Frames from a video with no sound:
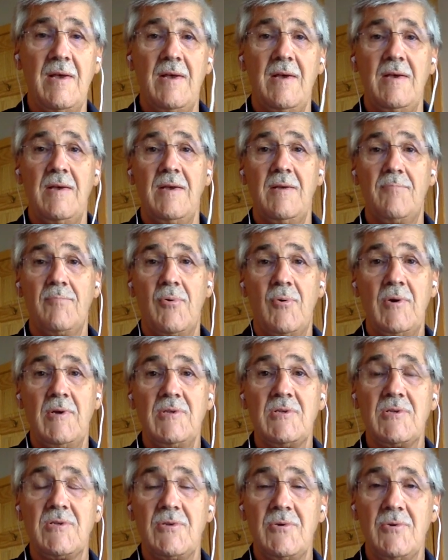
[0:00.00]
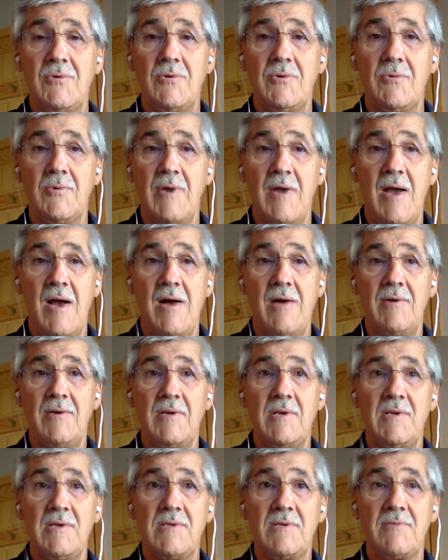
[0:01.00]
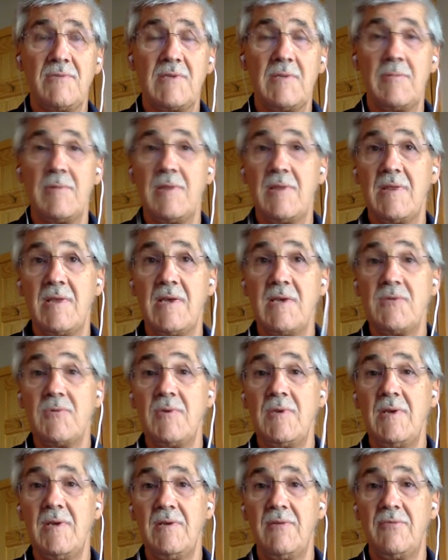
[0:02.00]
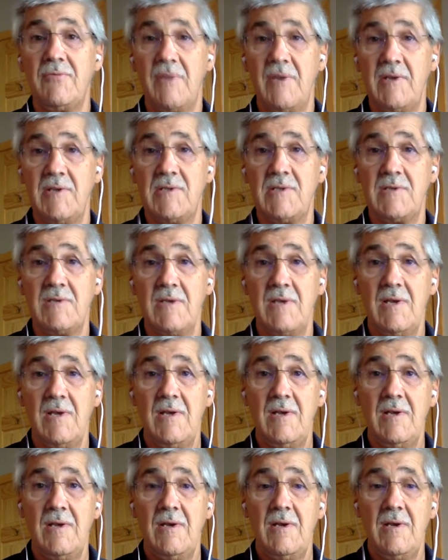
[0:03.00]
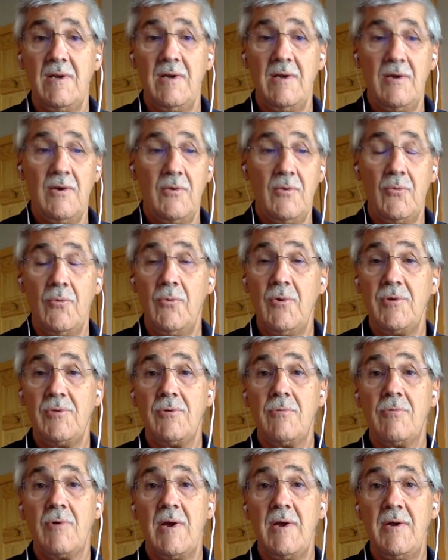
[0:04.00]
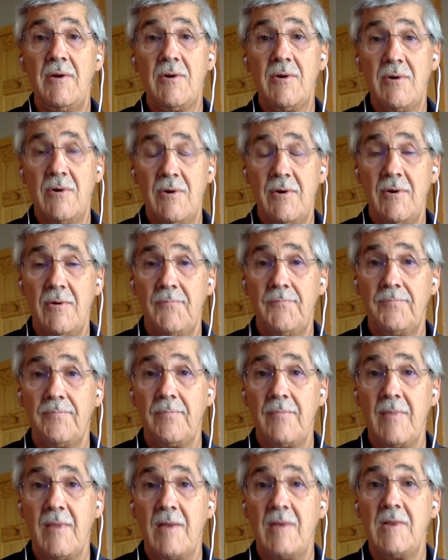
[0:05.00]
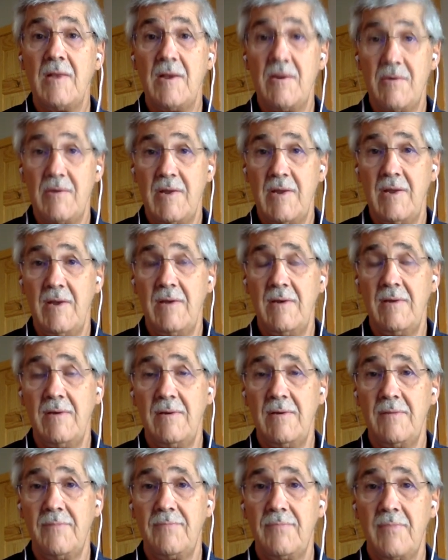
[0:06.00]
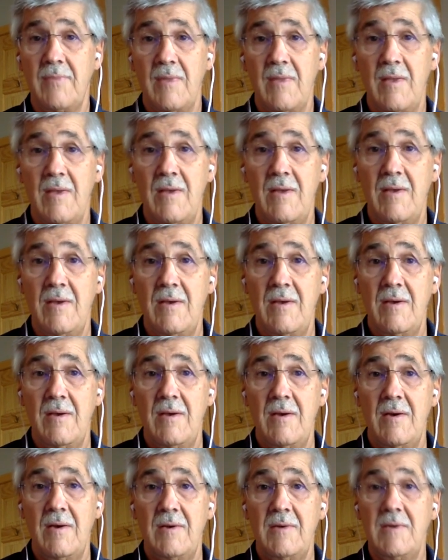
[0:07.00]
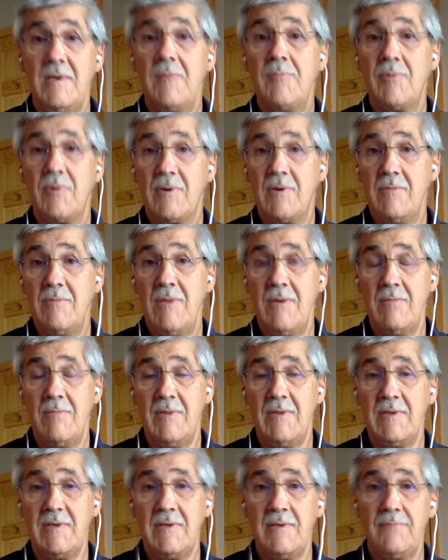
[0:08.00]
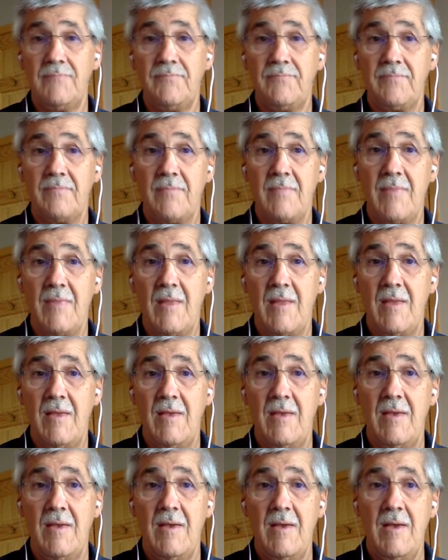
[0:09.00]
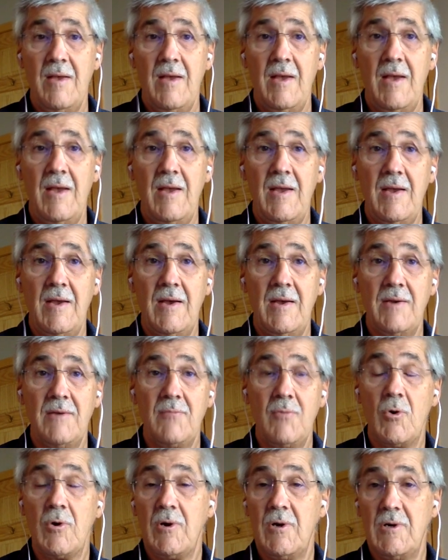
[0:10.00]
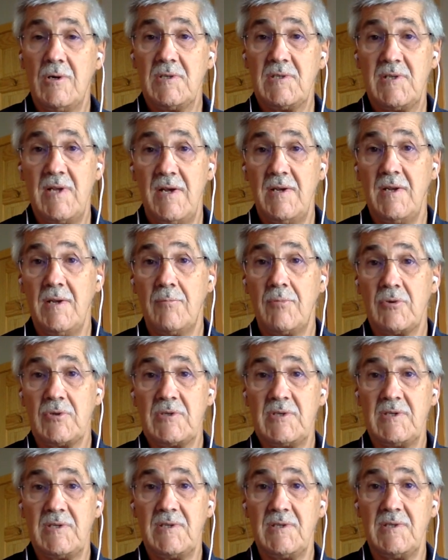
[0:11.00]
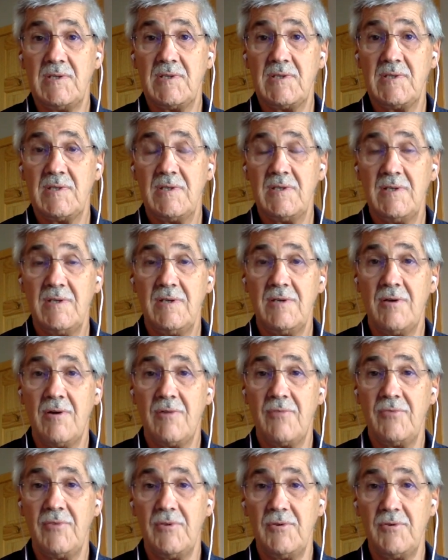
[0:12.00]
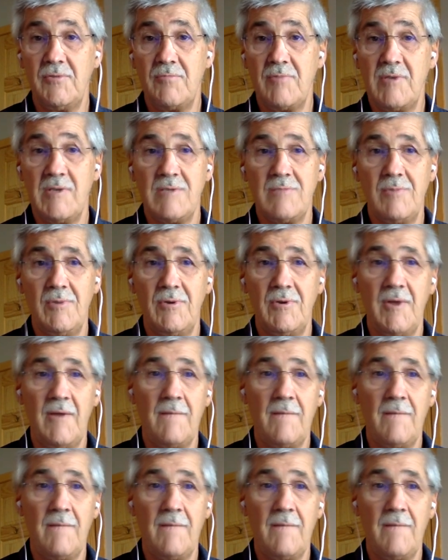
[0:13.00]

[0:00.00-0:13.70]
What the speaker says: it points to the realities of some of the things we need to face with greater clarity, deeper commitment, and more long-standing persistence in our field of peace building.